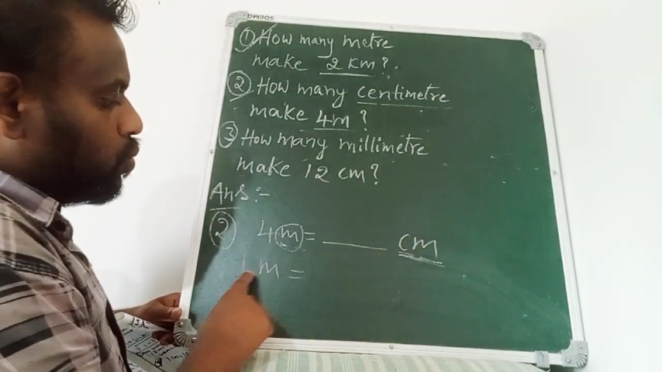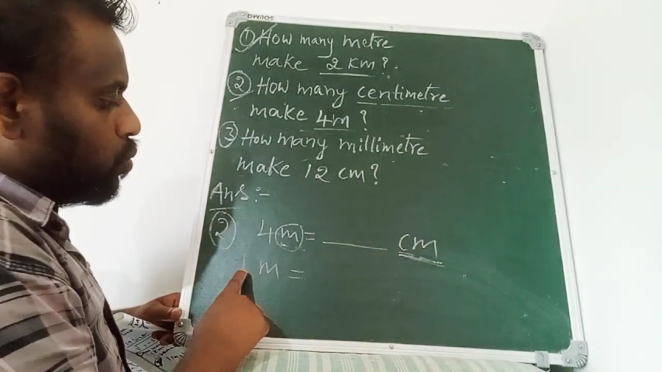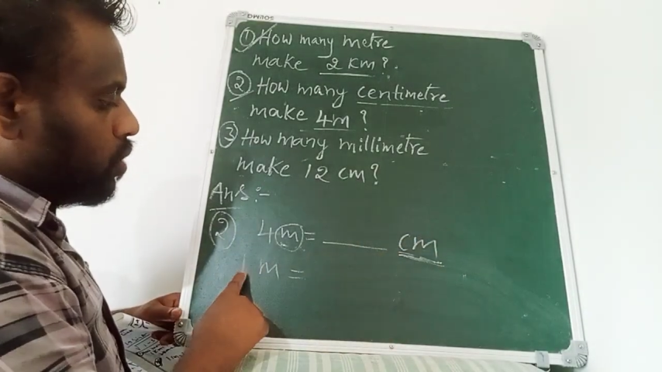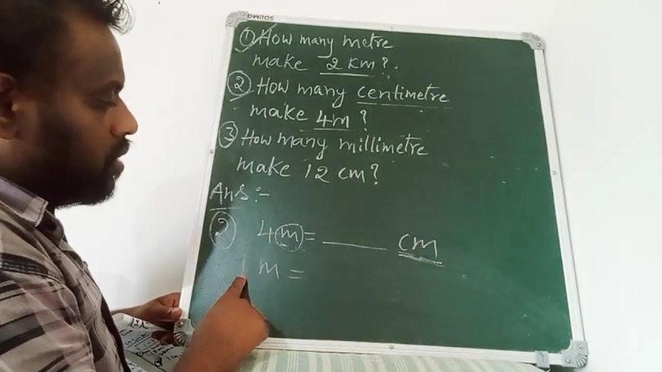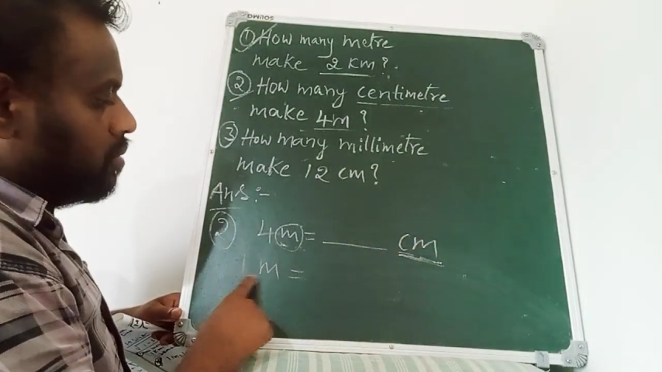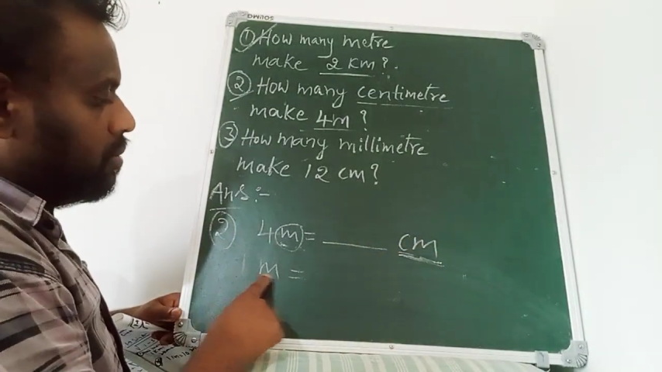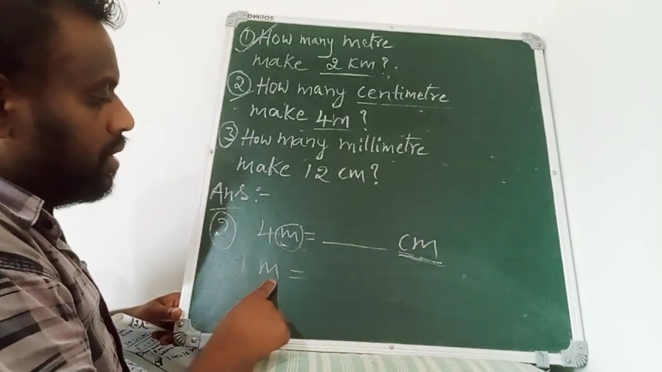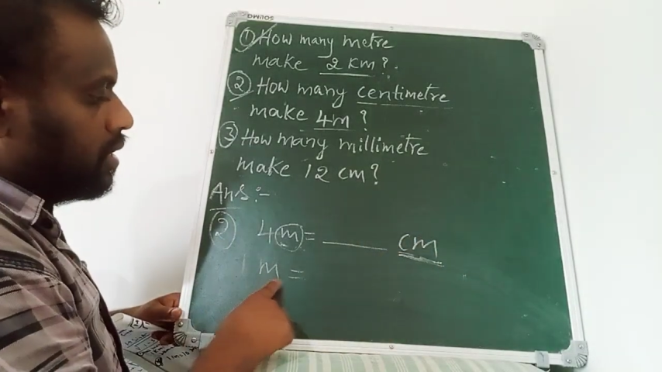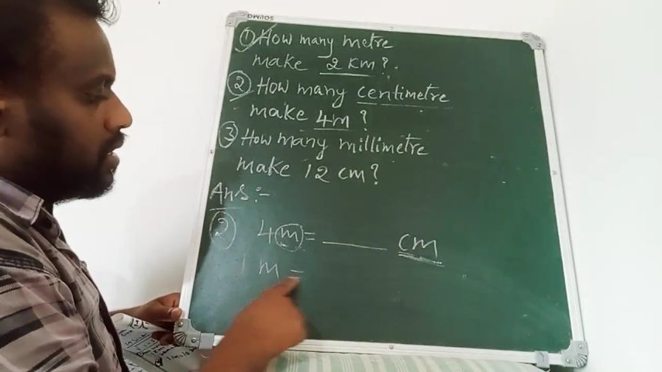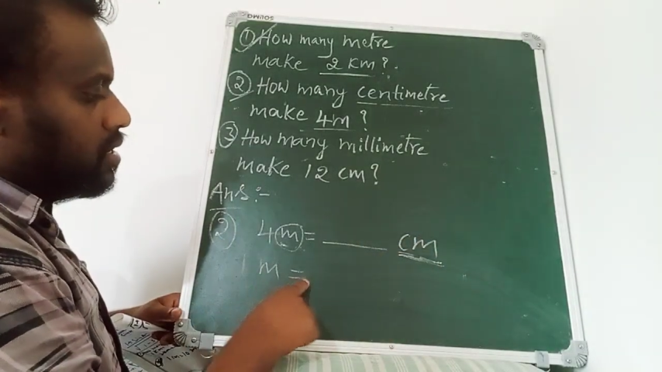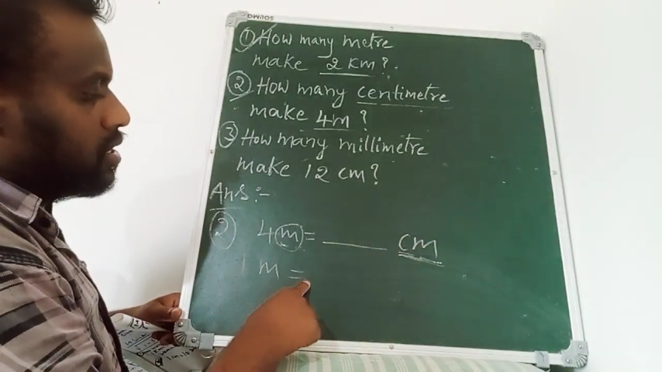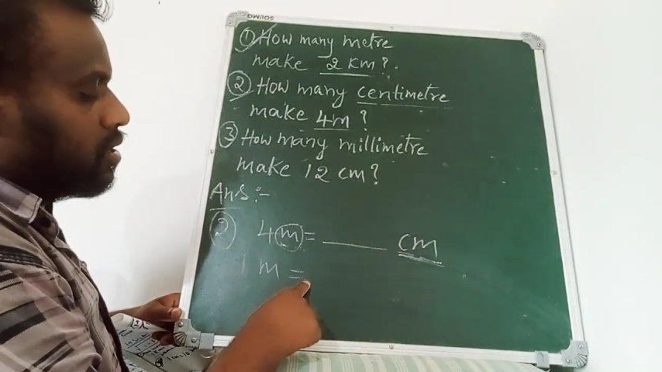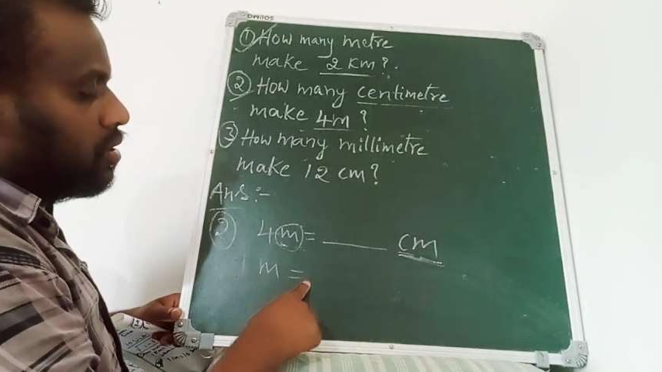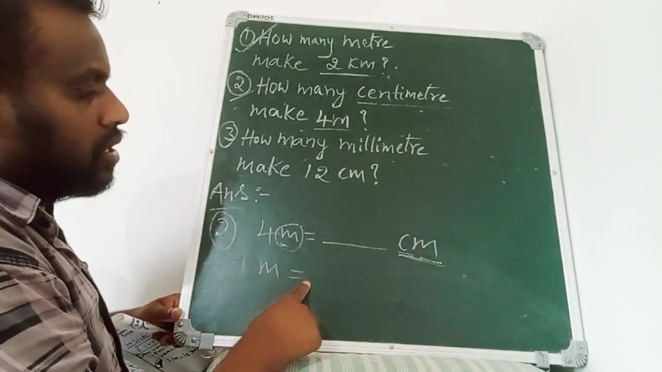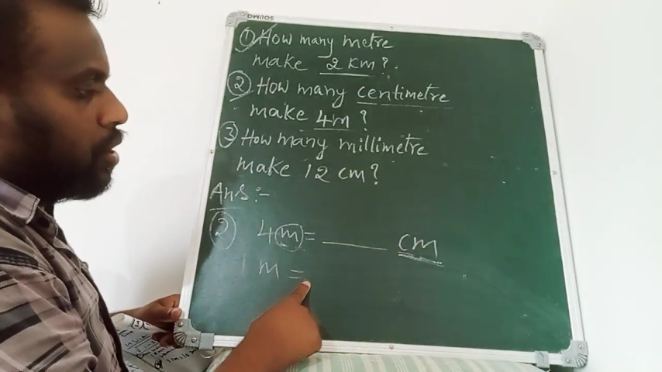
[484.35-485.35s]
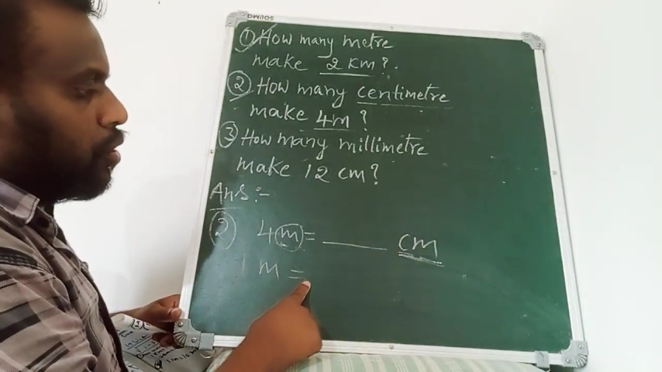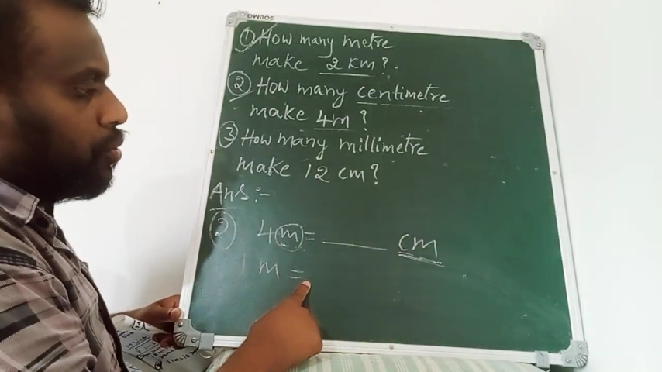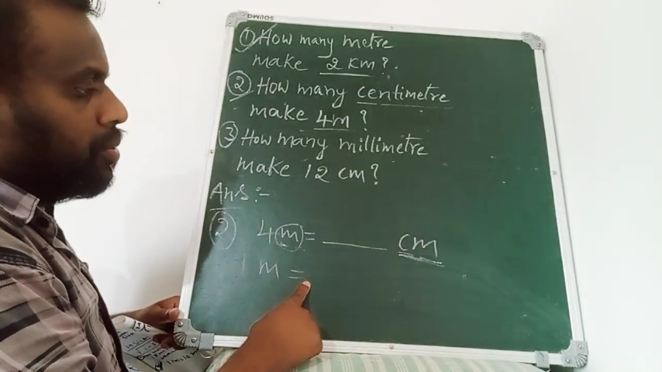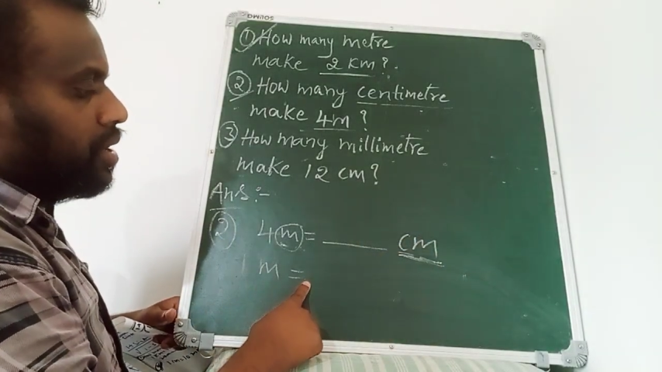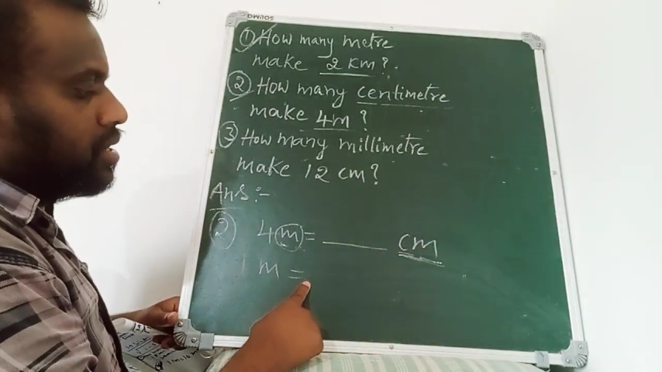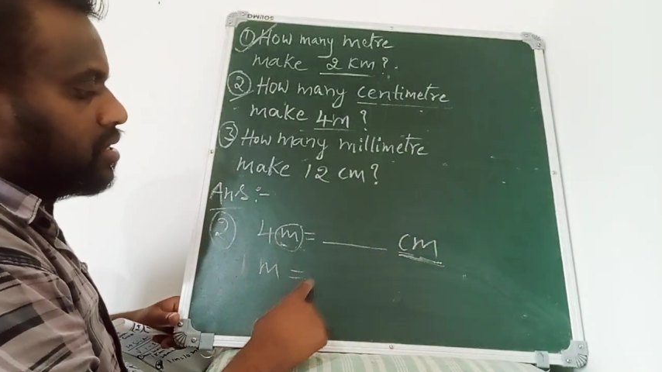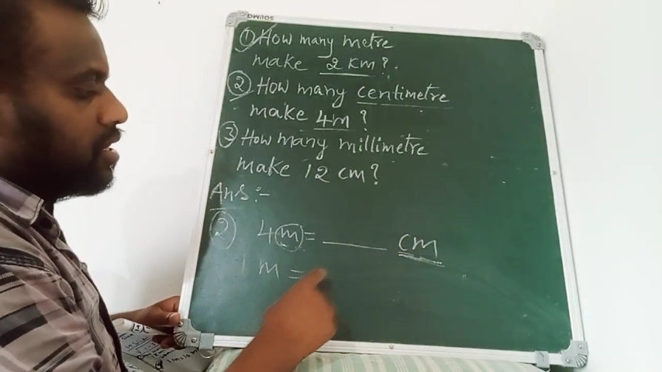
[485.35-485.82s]
1 meter is equal to
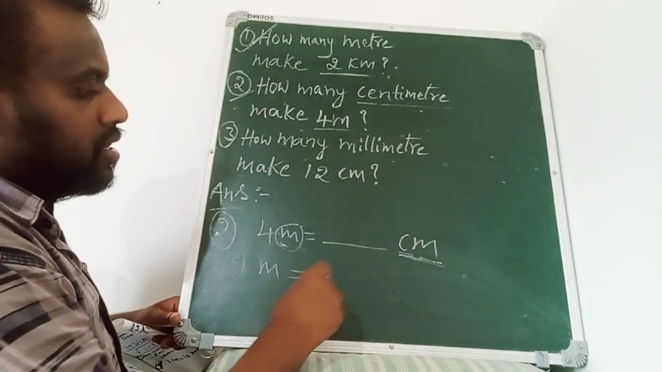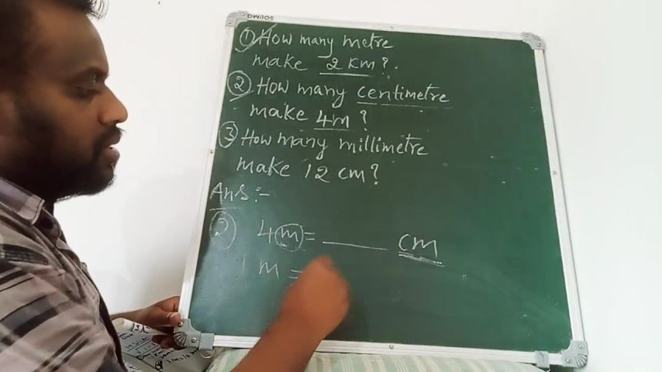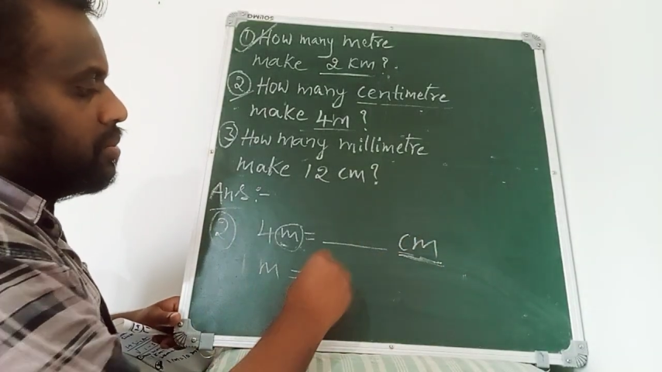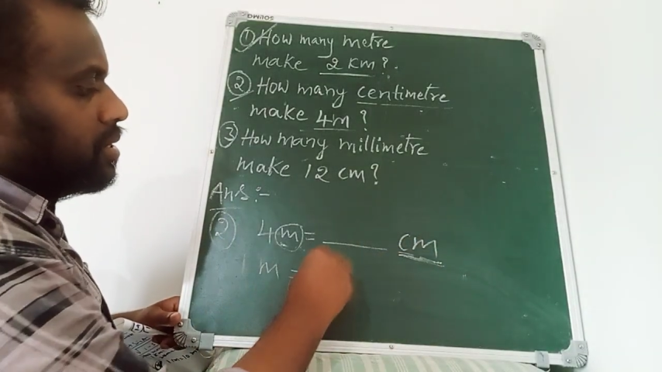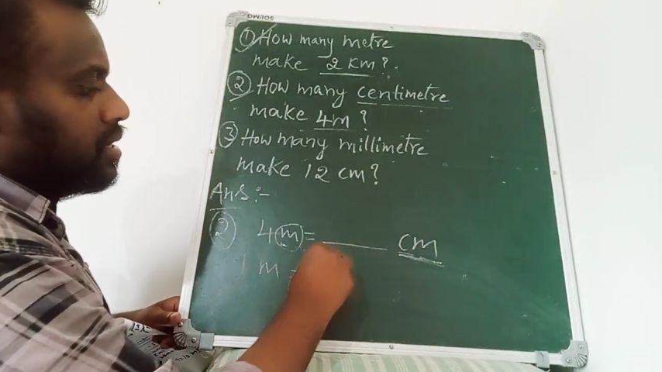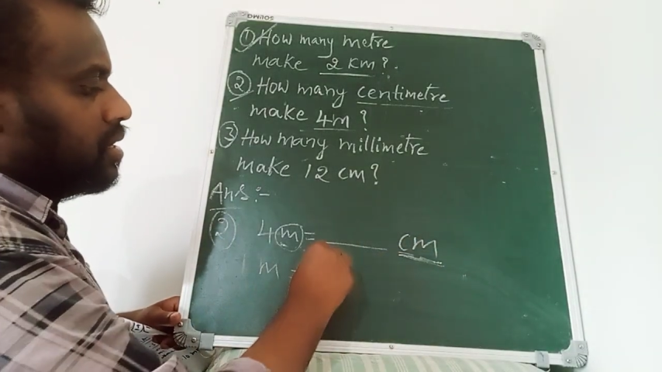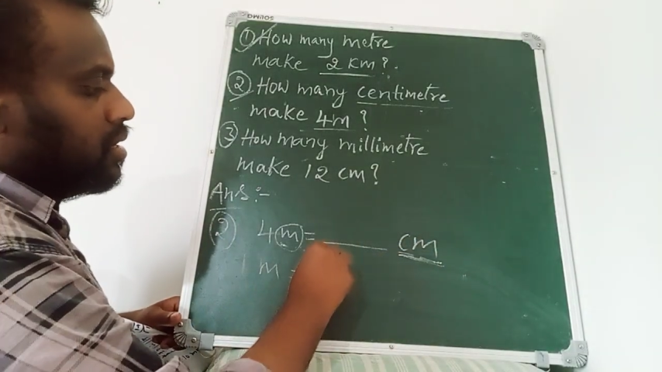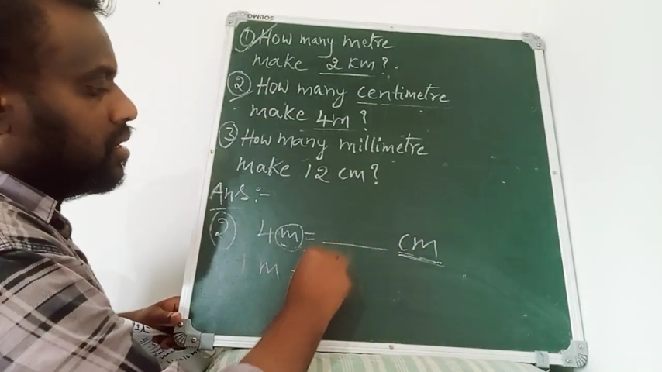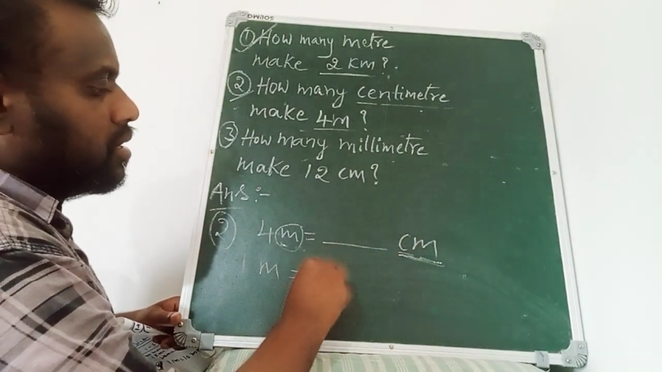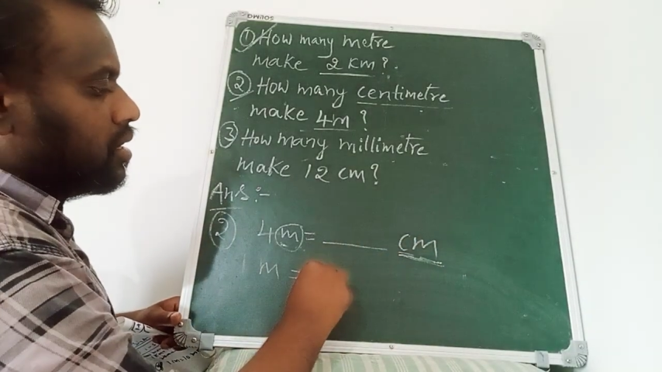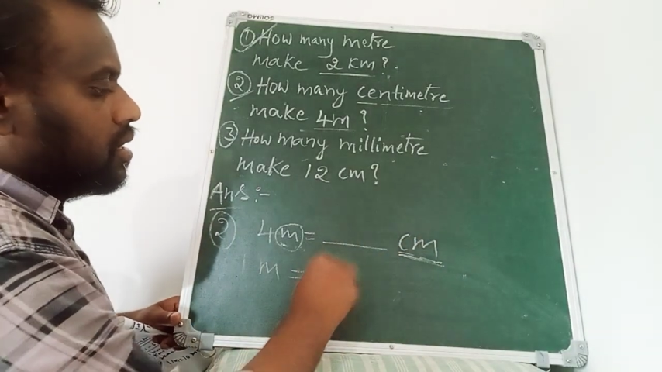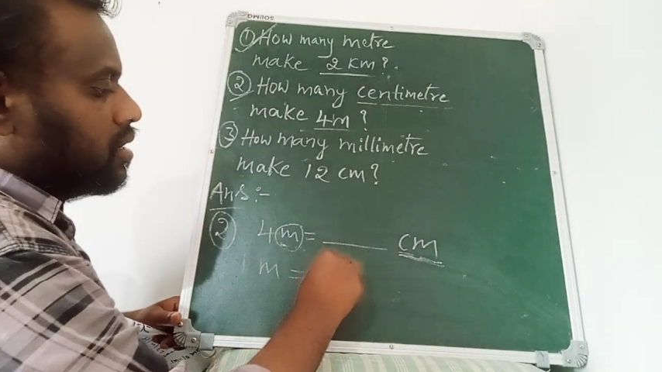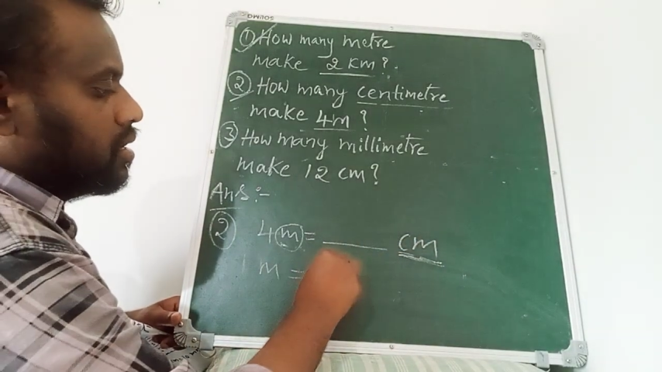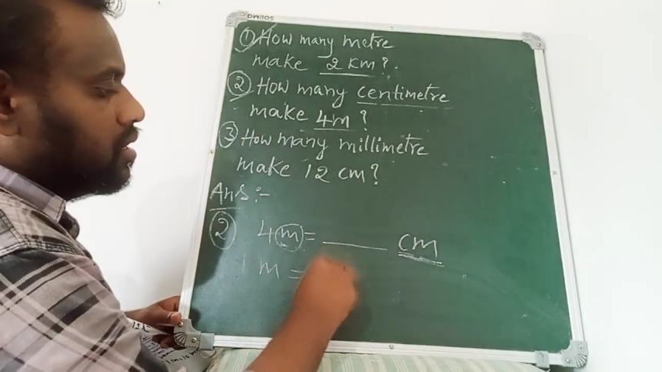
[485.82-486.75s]
how many centimeter?